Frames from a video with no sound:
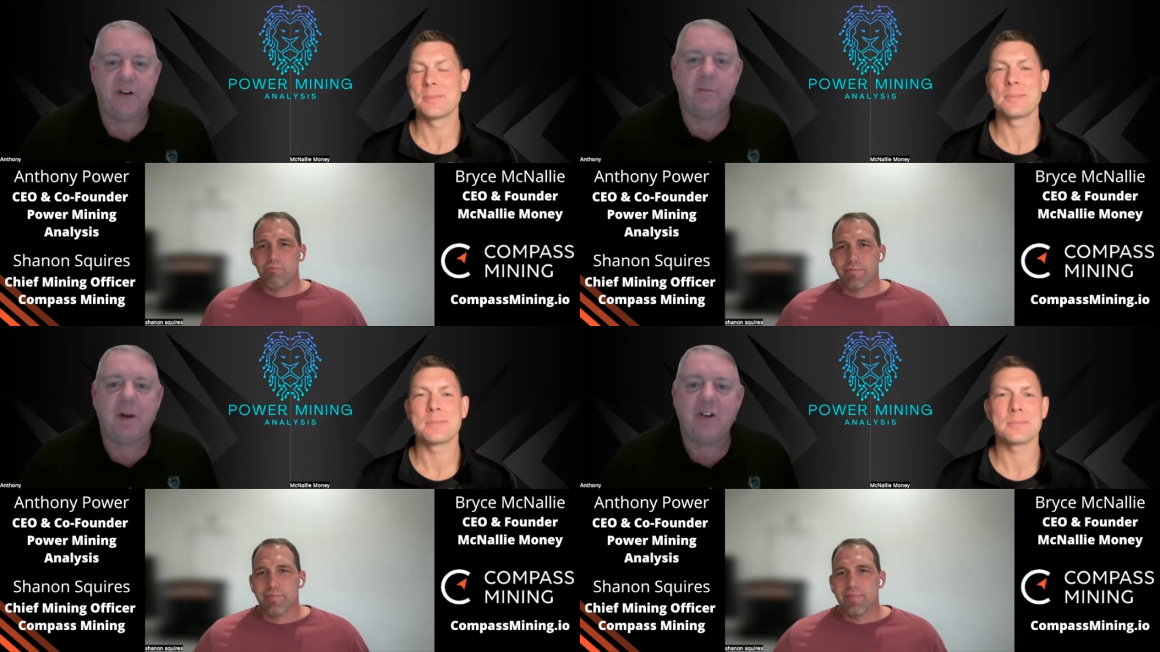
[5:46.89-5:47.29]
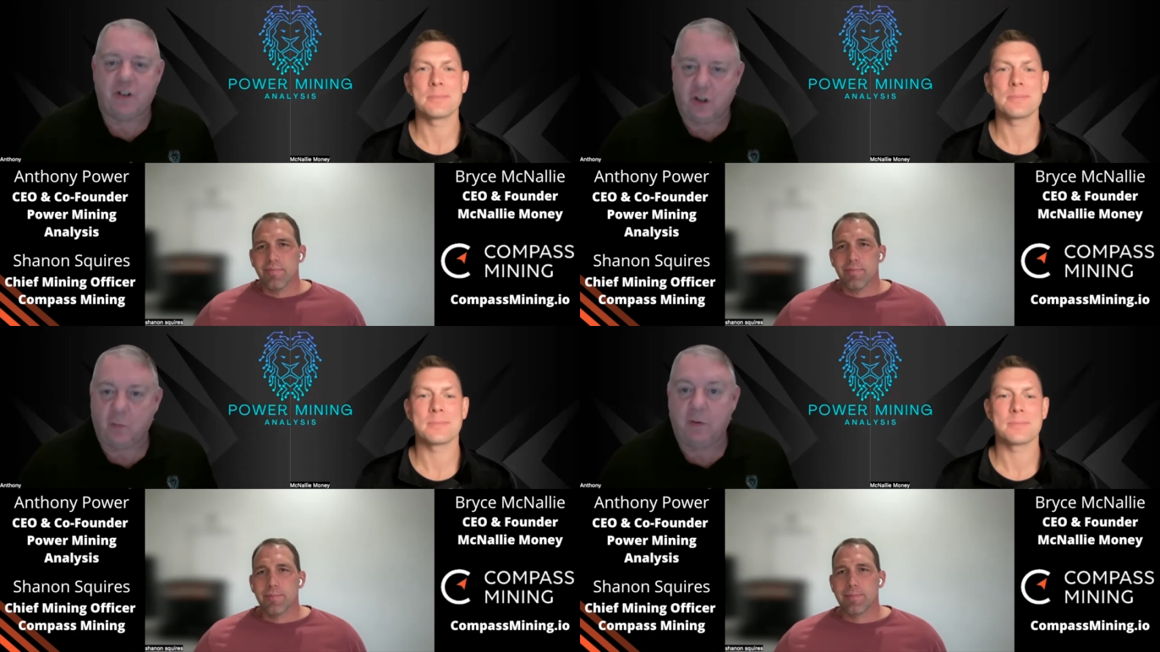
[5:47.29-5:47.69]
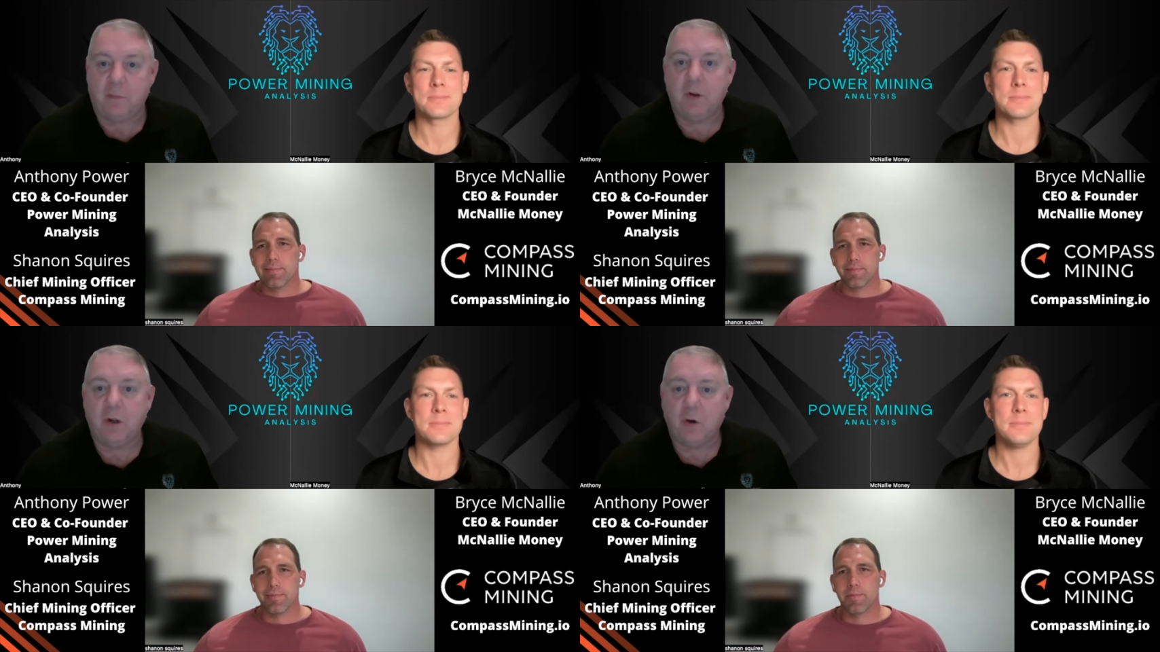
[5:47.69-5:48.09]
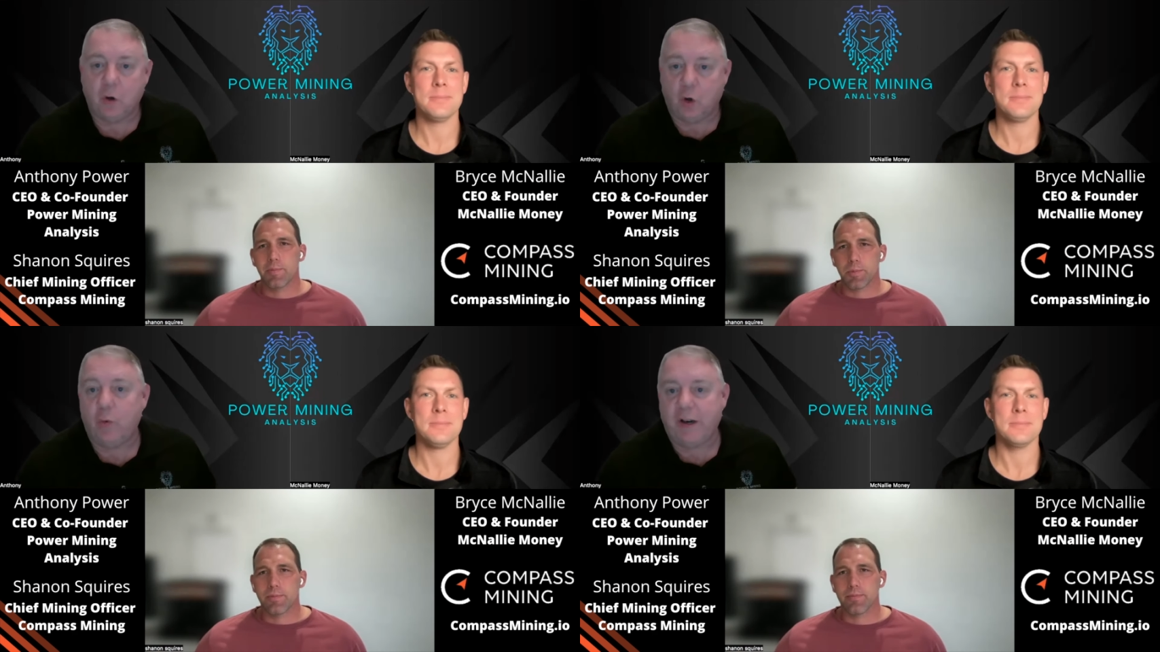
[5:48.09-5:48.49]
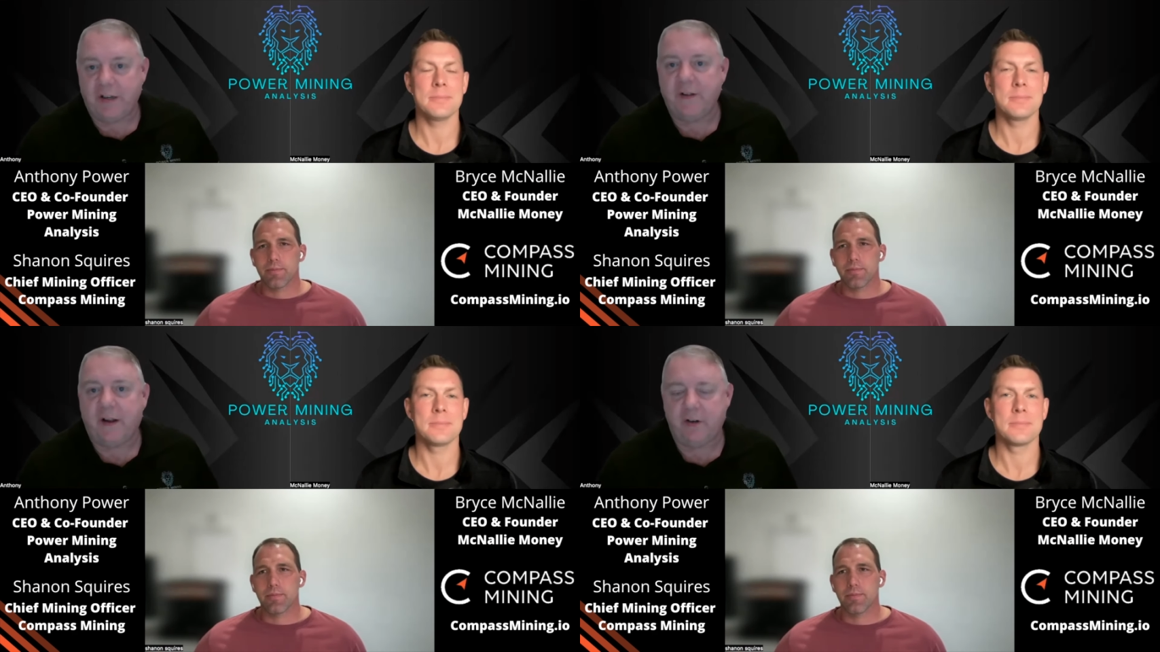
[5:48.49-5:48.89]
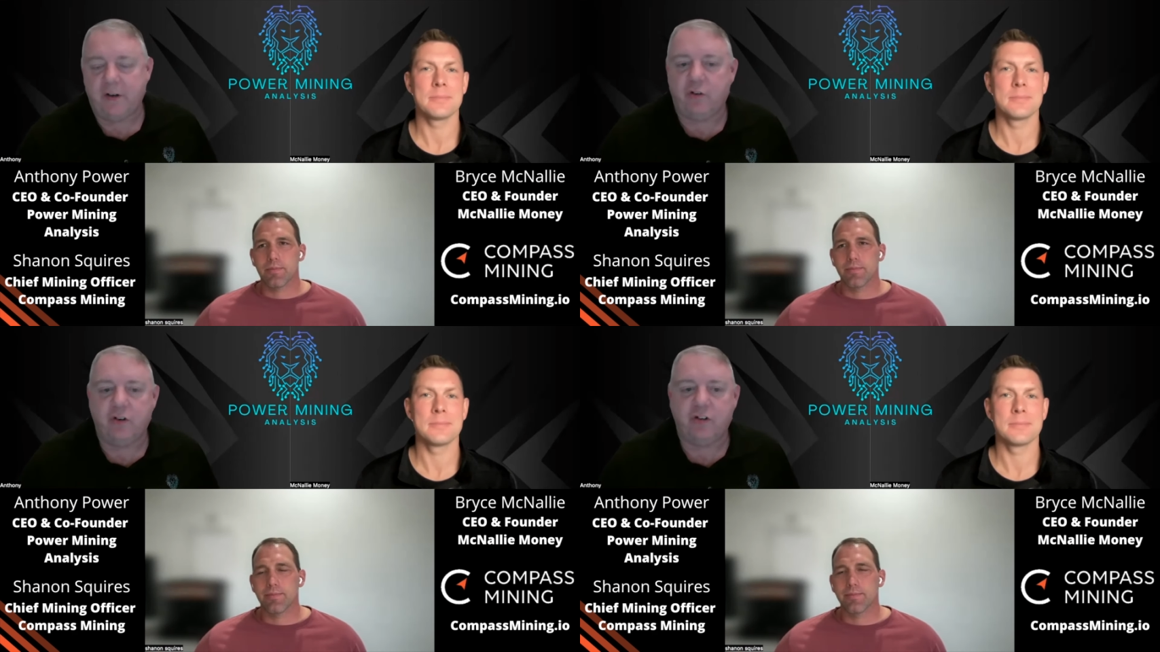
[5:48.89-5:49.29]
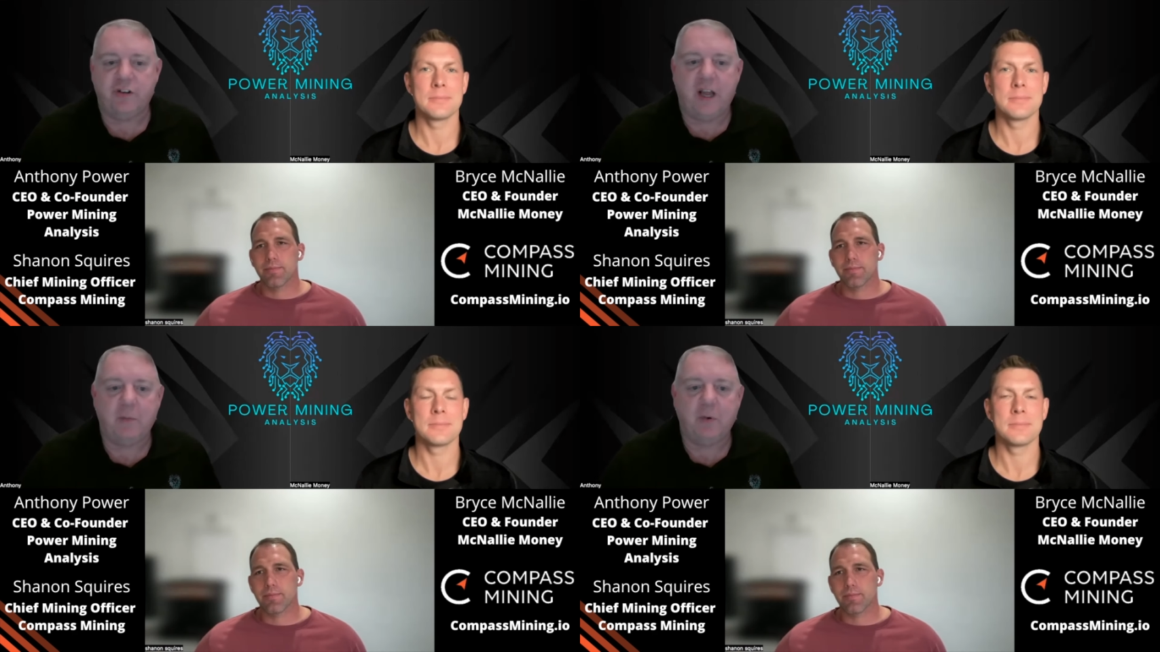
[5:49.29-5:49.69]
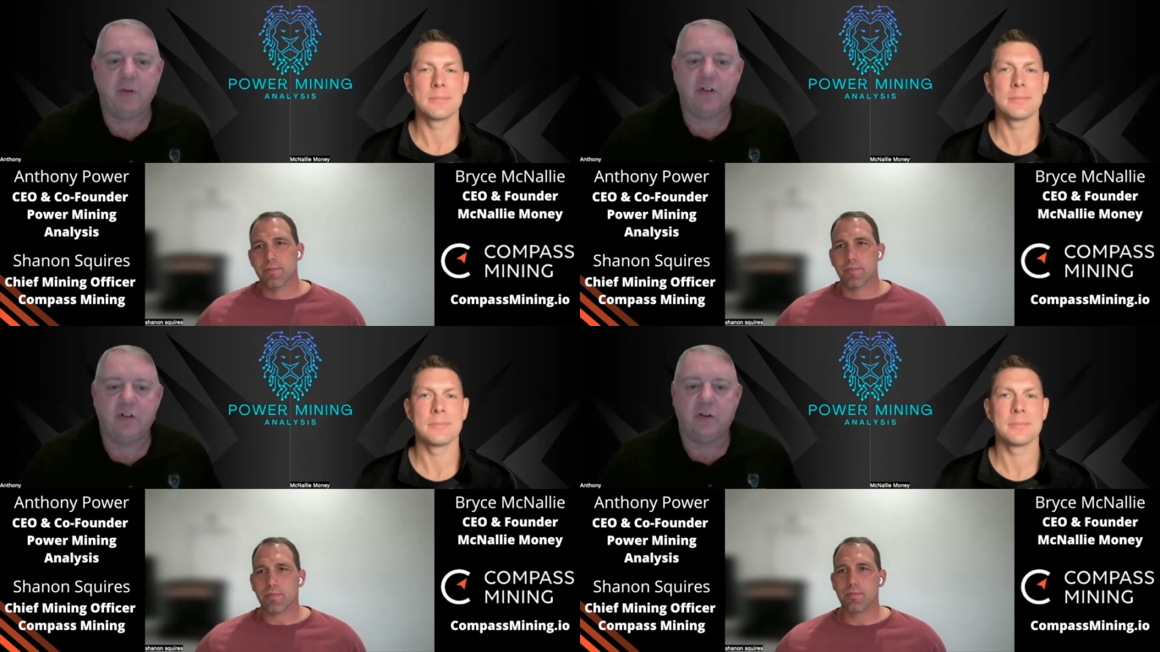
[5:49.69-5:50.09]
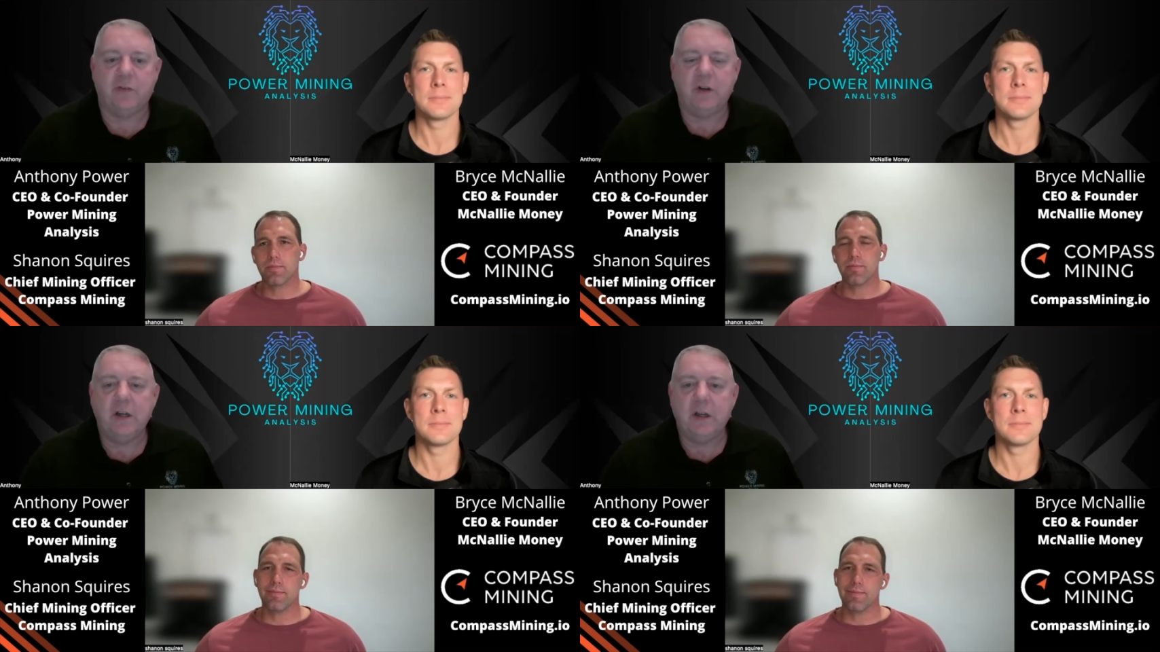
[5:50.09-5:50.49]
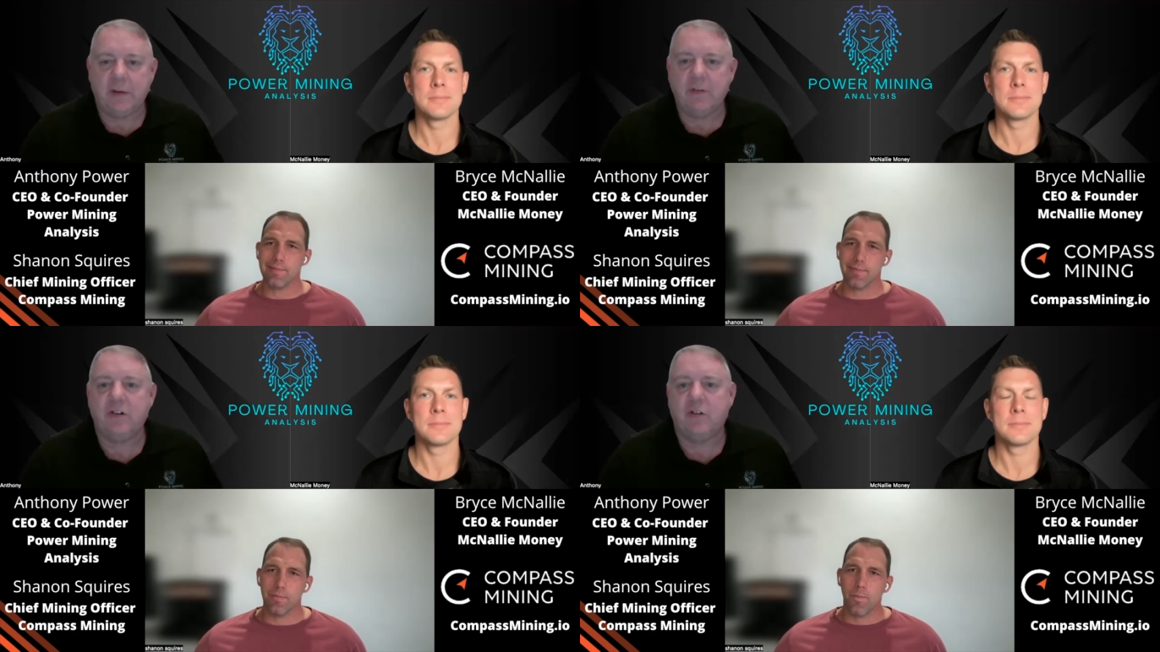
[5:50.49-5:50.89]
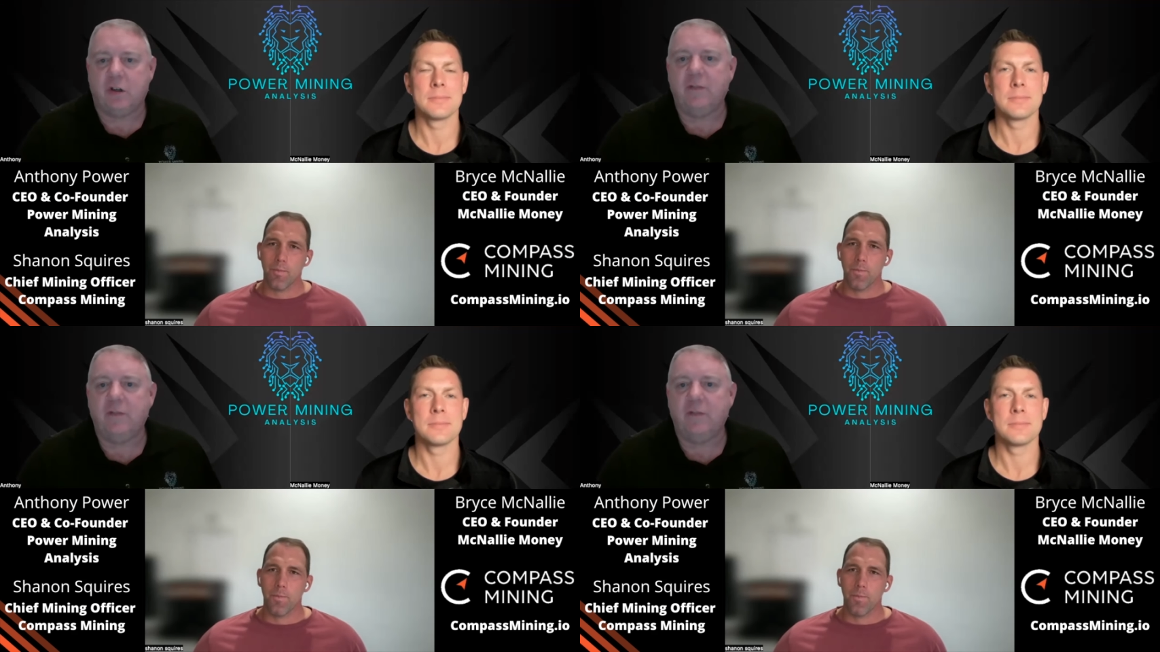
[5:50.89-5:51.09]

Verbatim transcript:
Speaker 1: You've mentioned a couple of them already in that introduction there, but sort of give us a sort of